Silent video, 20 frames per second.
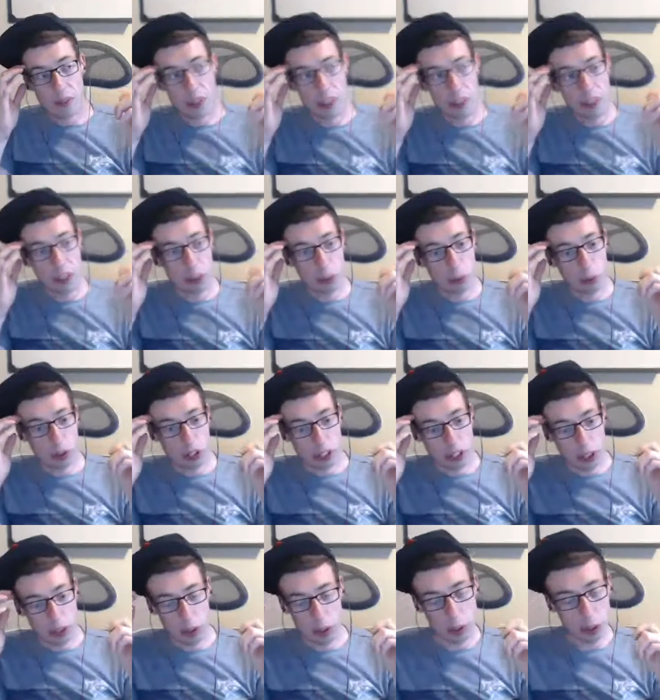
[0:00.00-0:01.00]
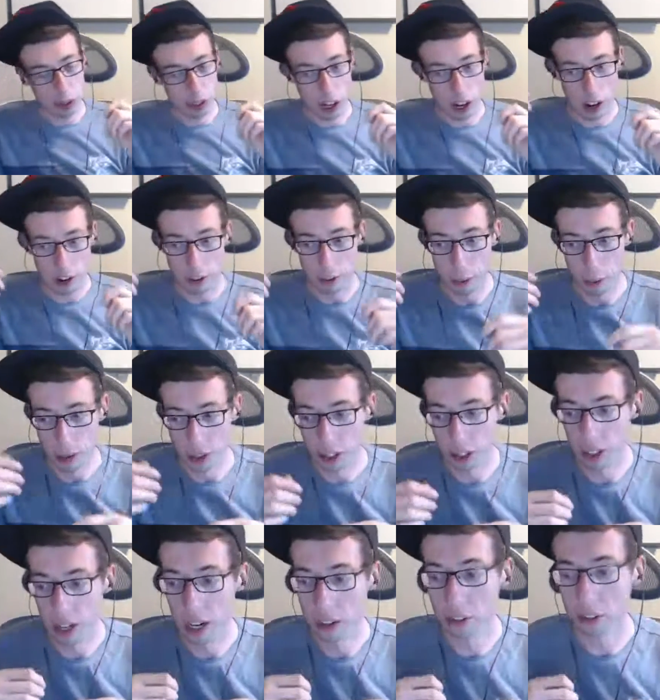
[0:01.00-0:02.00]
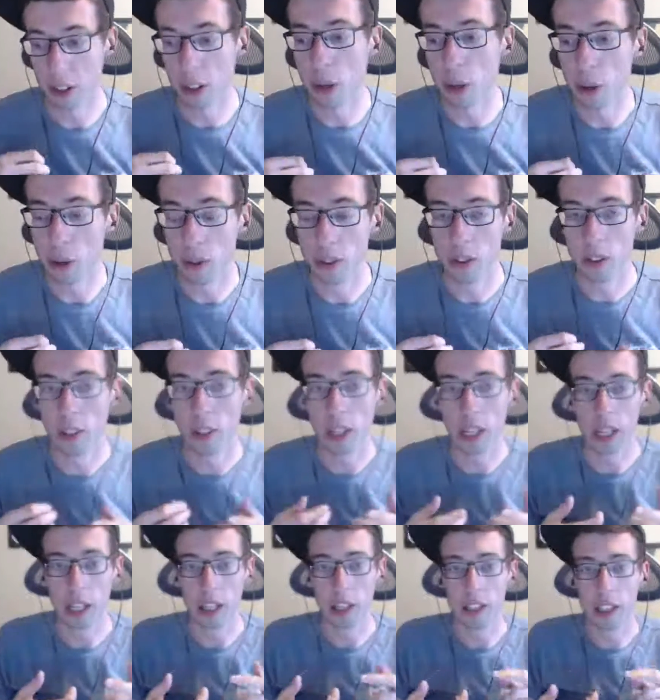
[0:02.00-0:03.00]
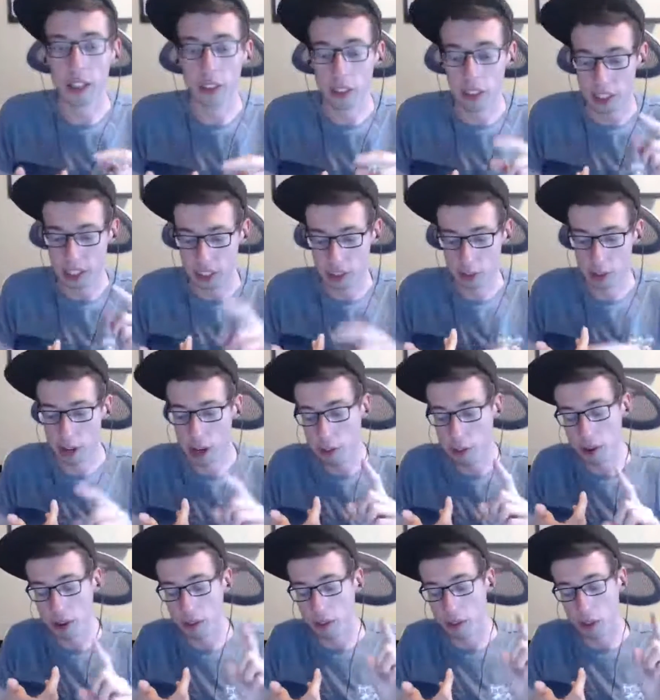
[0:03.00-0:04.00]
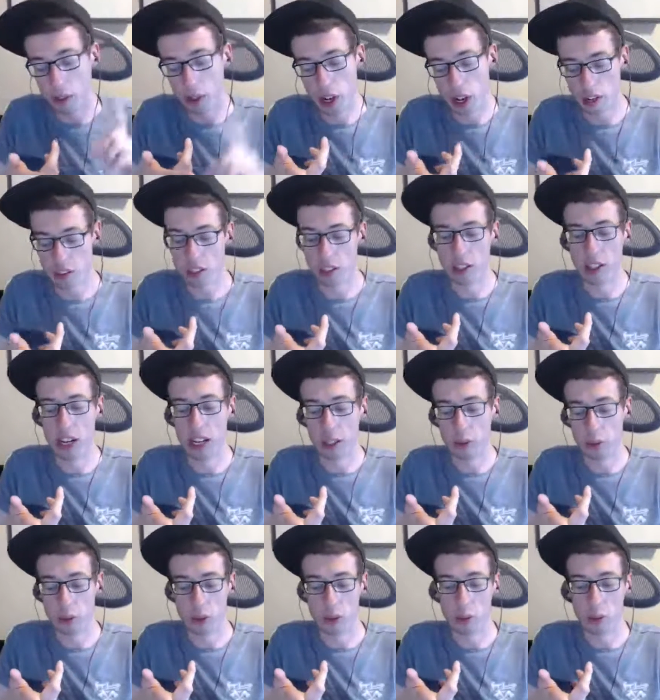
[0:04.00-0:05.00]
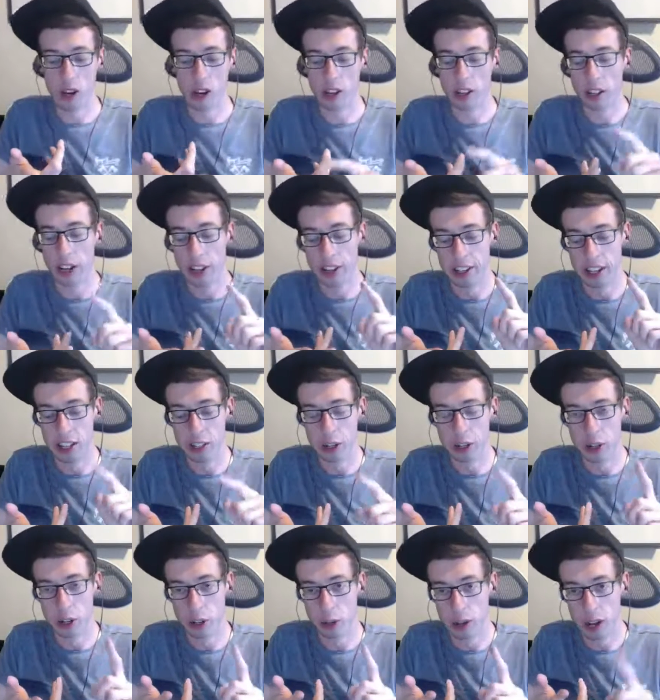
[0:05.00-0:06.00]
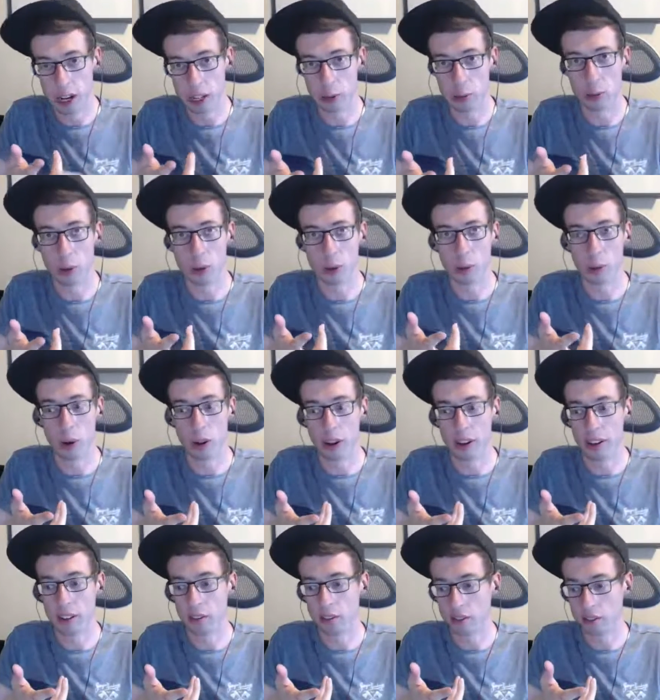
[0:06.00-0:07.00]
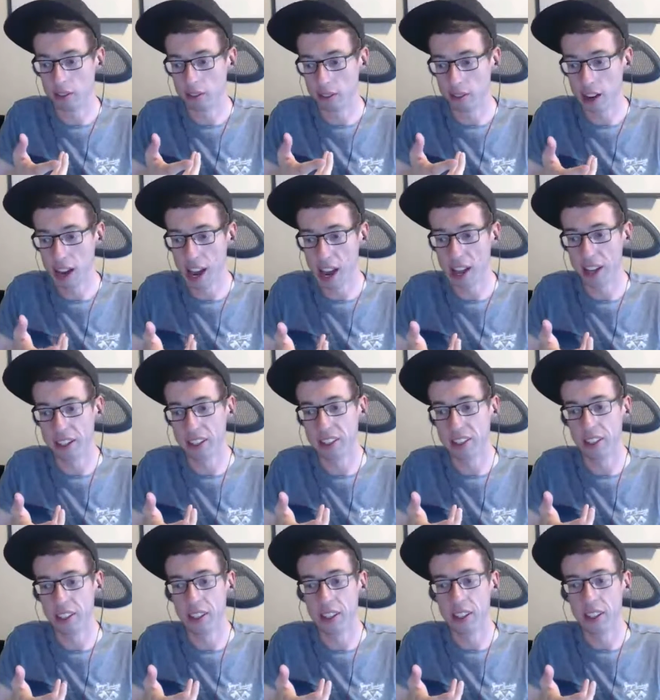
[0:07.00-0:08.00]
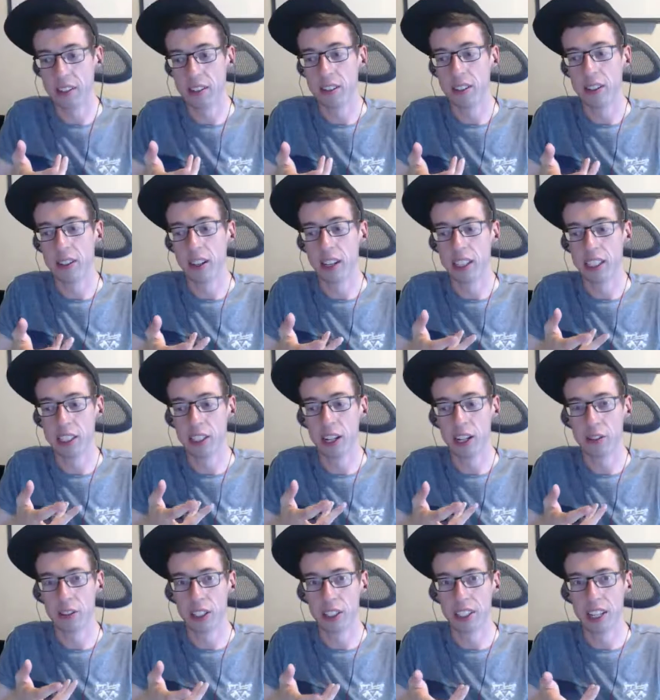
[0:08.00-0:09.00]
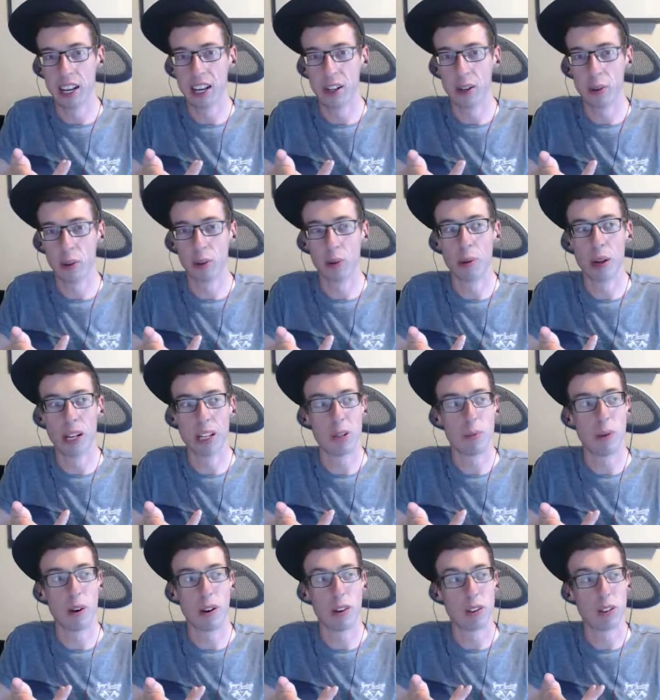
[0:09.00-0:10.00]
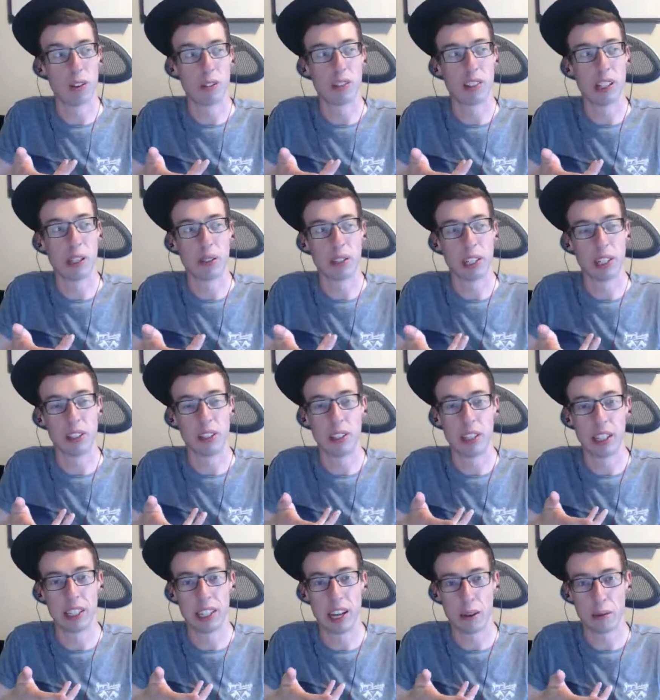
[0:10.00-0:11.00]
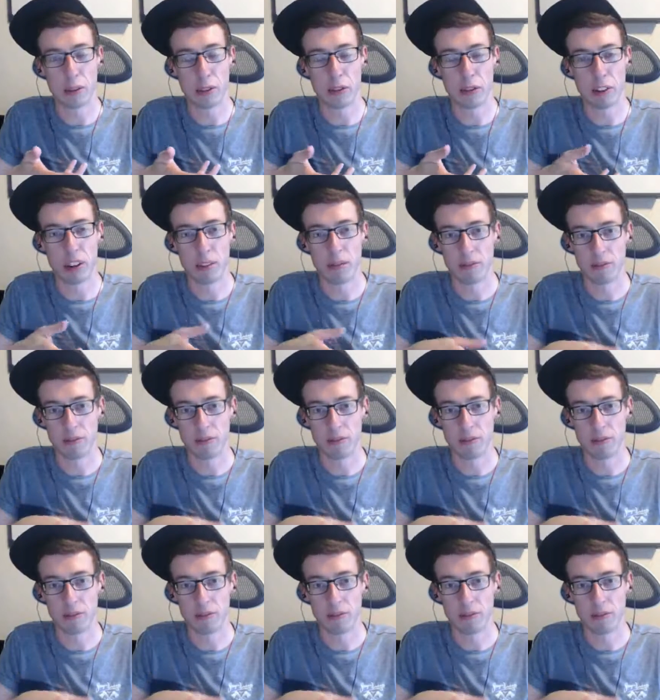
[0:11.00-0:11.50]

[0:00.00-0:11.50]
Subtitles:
if you want to use your current one, you have to like give the serial number of your current Xbox One and then your new Xbox One S, and then you have to send it all the way to Microsoft, and they'll send you the adapter for it.